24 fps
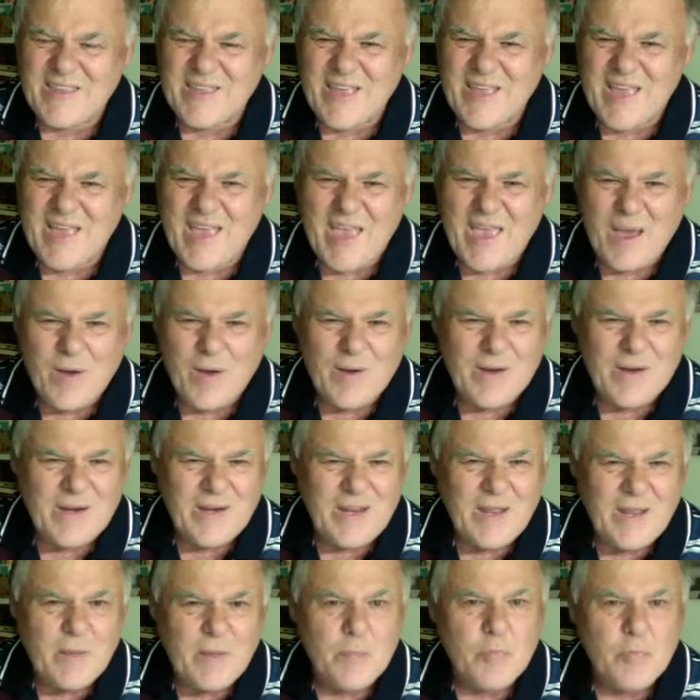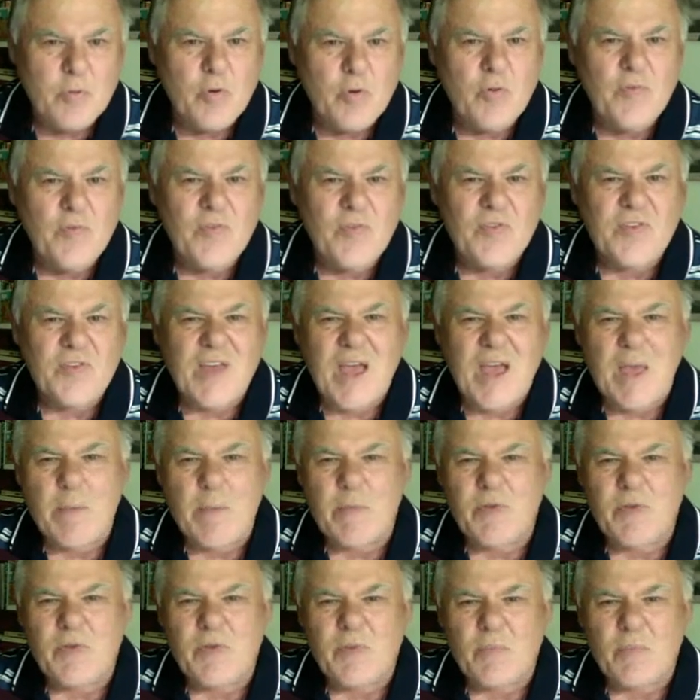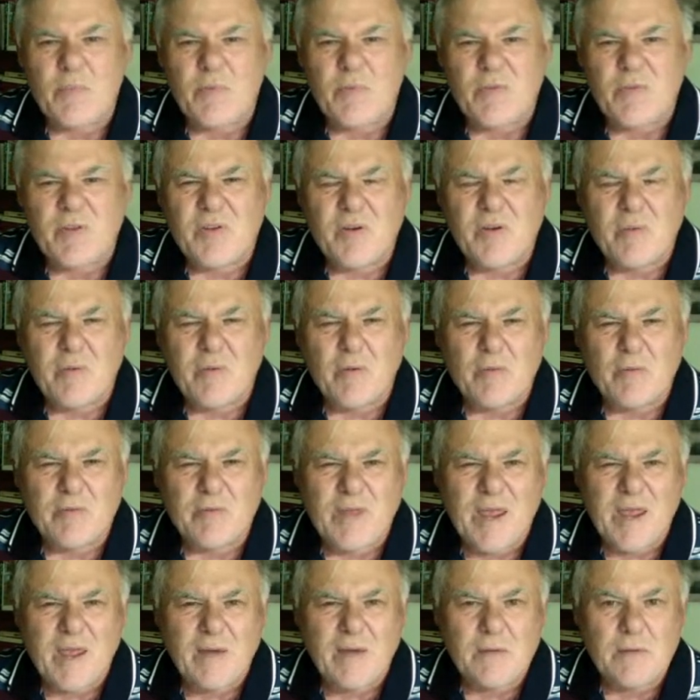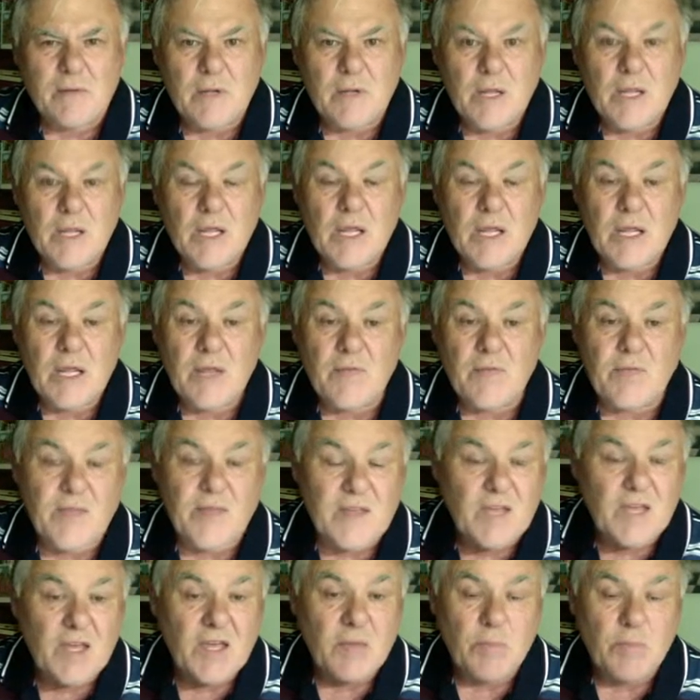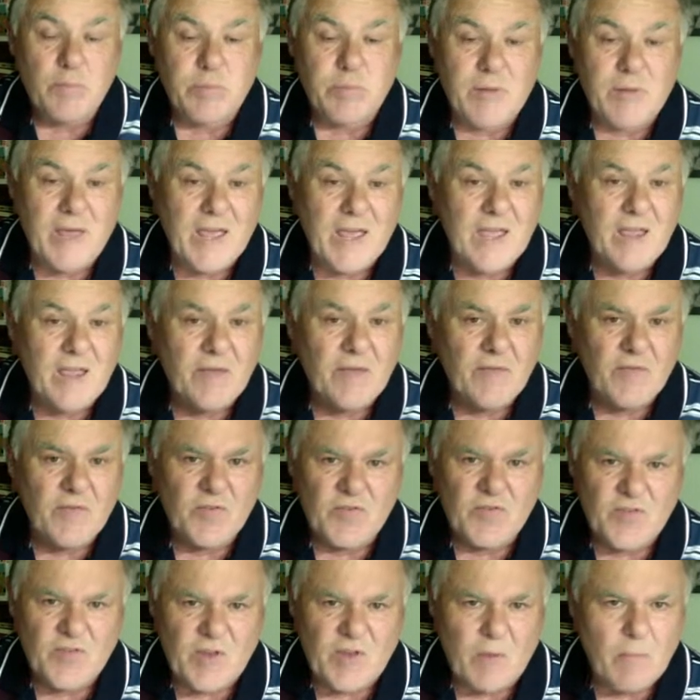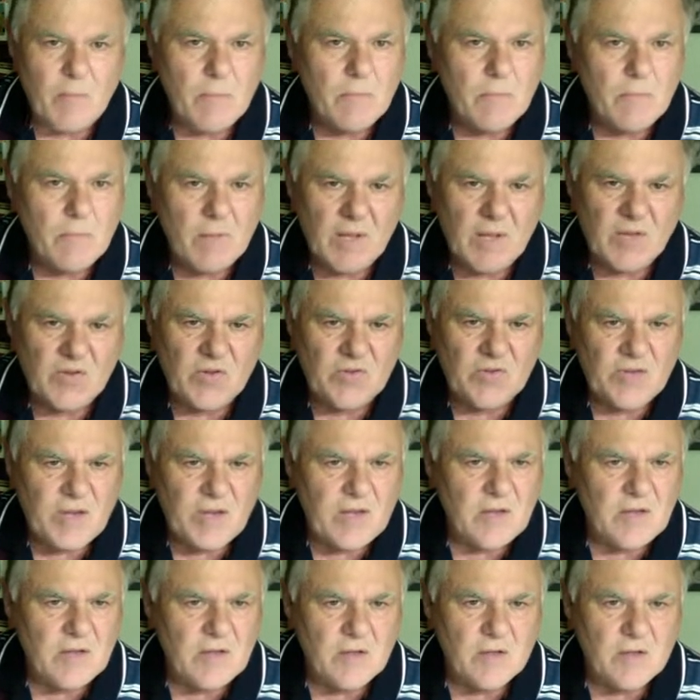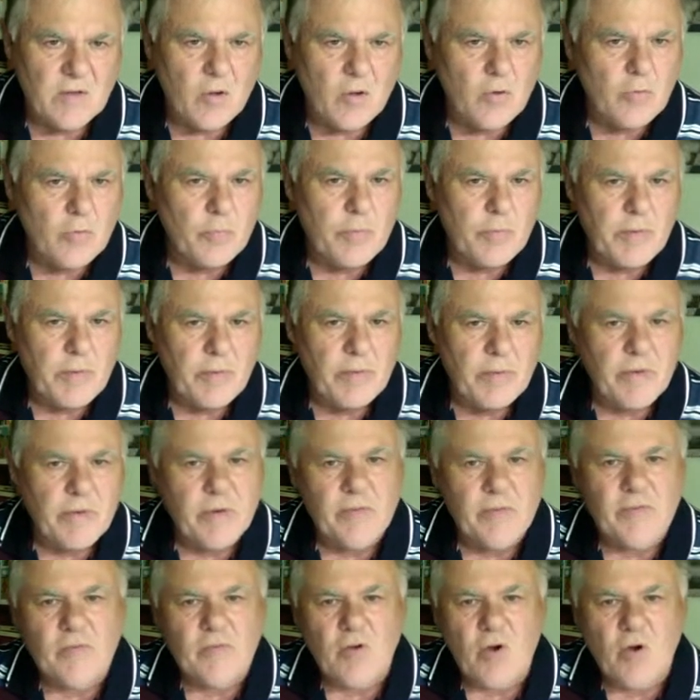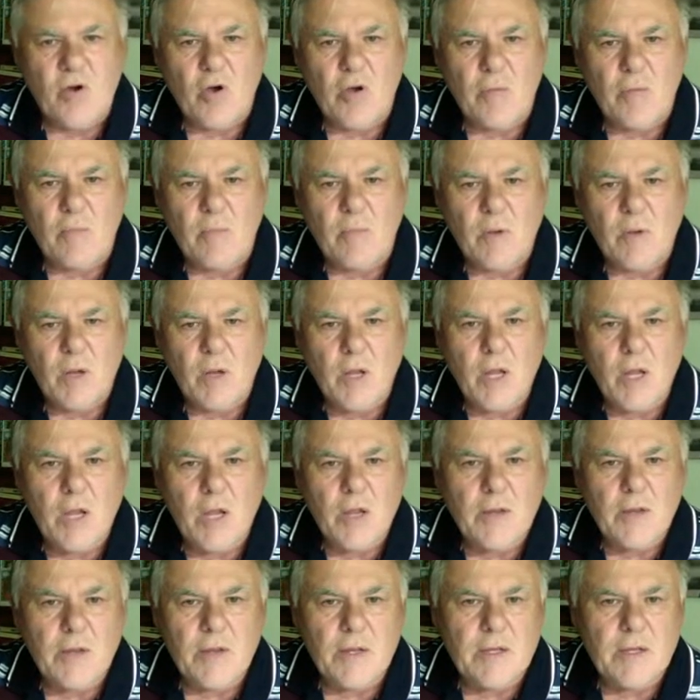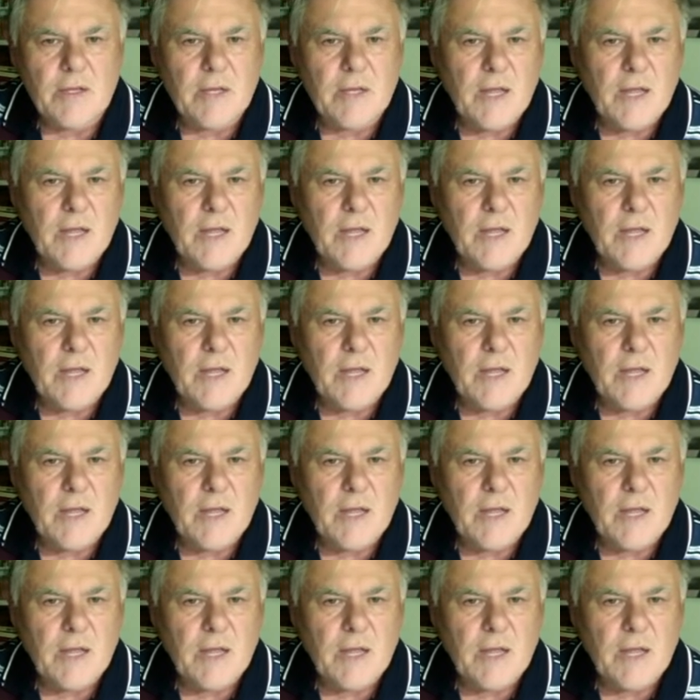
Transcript: how can he improve his game? He's a material down. If they keep playing for some extended long period of time, then